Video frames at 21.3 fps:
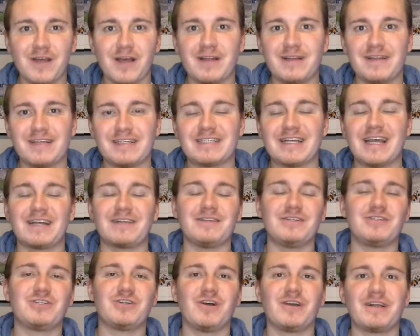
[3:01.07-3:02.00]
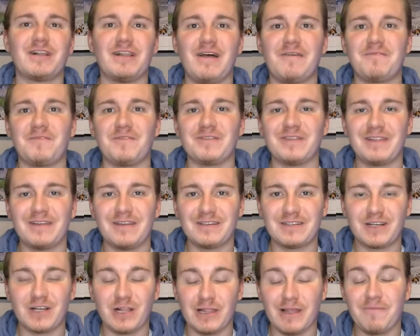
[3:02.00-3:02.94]
Not exactly Sean
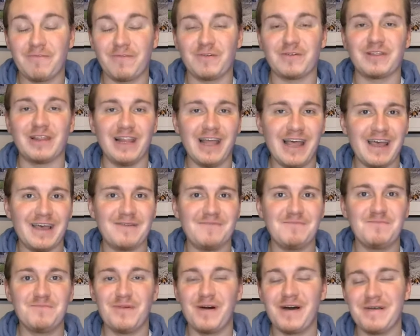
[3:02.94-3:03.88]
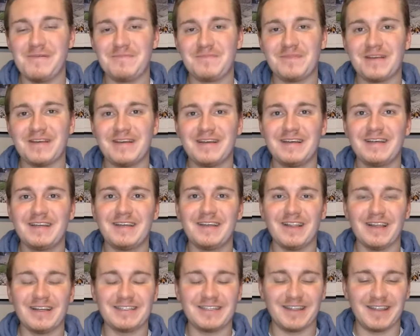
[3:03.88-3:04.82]
Clifford led, but
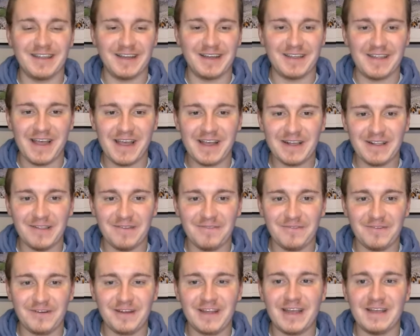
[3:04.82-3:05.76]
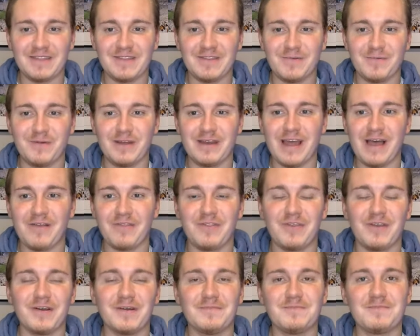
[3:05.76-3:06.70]
you like to think of that, Clifford getting the win out
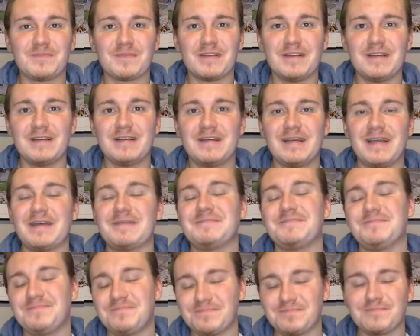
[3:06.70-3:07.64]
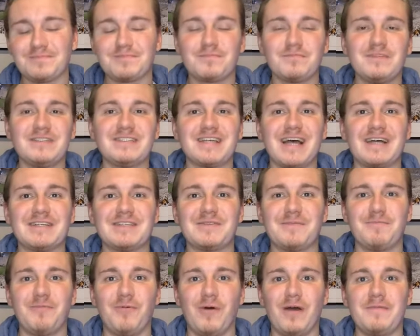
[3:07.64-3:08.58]
there. And besides
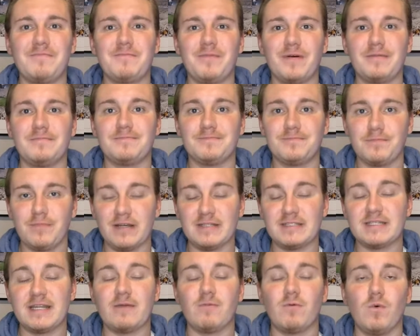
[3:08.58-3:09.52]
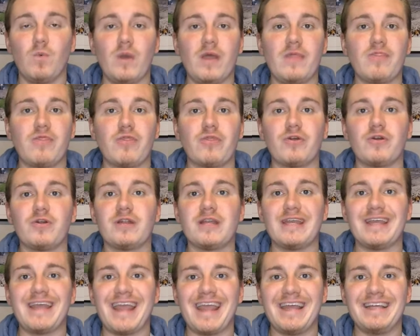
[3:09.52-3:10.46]
the point, but Penn State will win
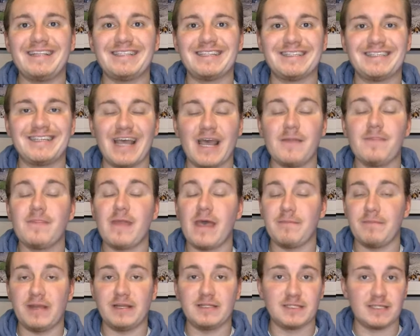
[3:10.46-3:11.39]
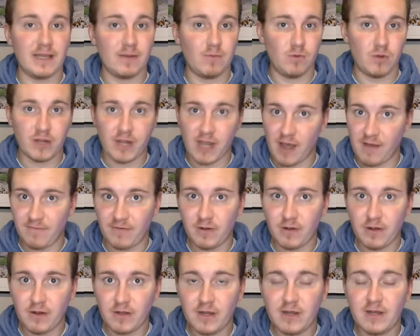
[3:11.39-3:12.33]
38-10. That means they will
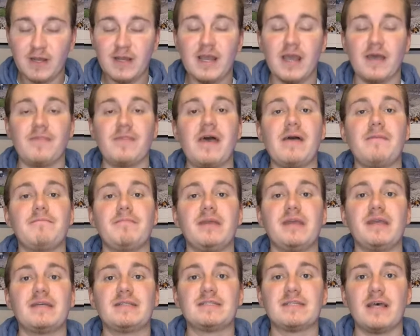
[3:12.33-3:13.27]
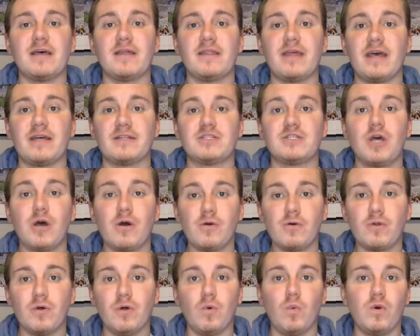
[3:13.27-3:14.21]
cover. And that means that
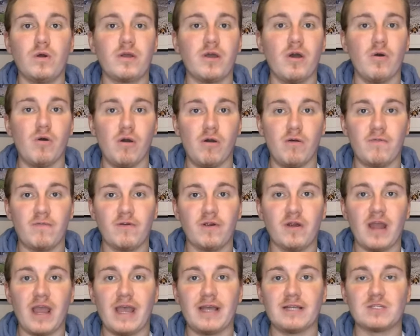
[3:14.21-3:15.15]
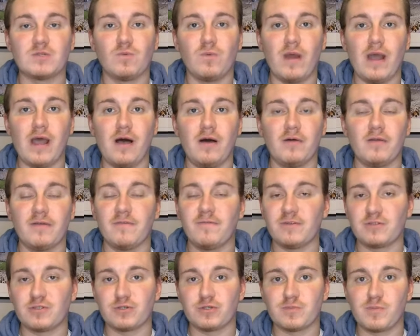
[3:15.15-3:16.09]
total will go over as well. The
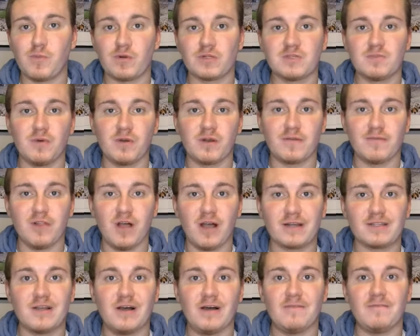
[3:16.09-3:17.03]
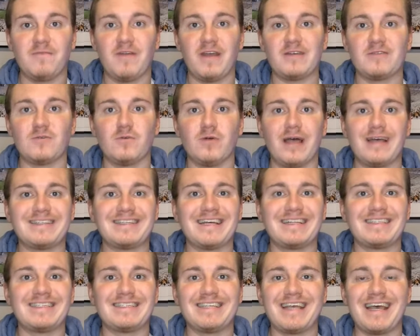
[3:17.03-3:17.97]
official sports book of Locked On, FanDuel, has
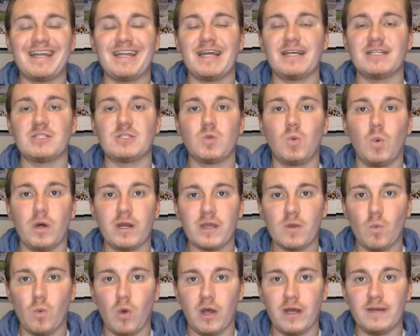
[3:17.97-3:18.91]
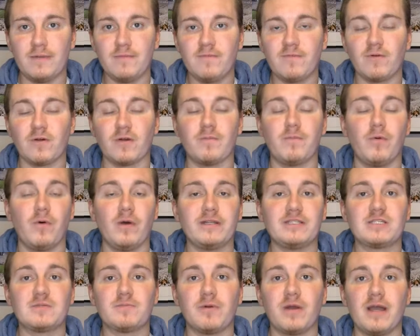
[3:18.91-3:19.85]
that set at 21 for a
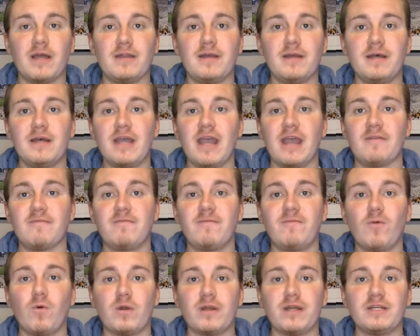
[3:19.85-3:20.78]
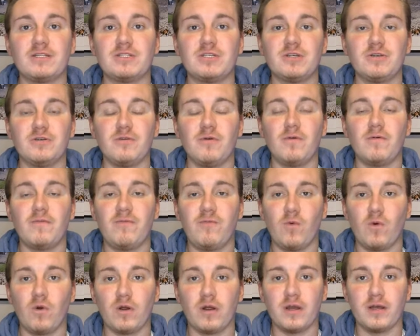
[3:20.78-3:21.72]
point spread and 42
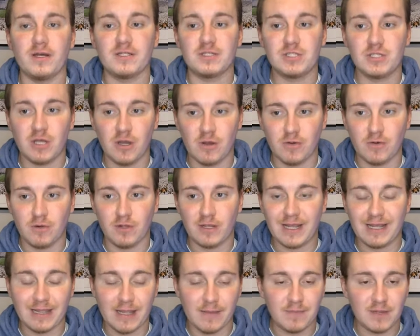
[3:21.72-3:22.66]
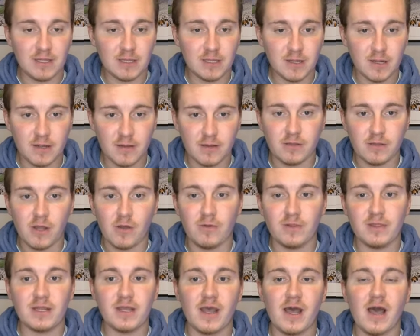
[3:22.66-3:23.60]
for a total. Again, let me
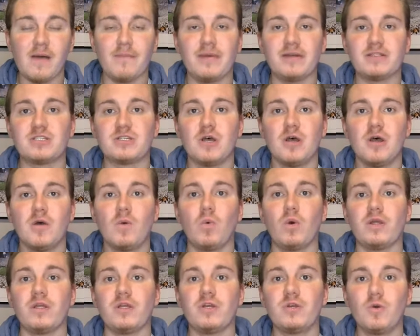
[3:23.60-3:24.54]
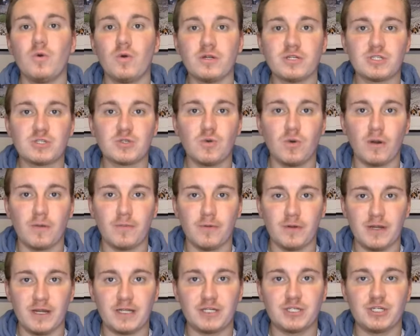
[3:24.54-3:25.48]
know in the comments what your score
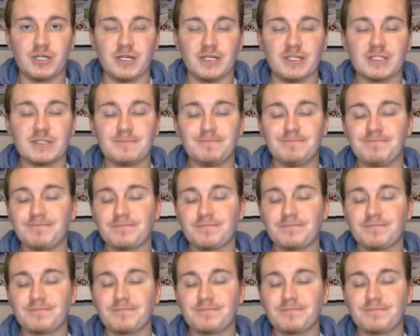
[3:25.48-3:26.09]
prediction is.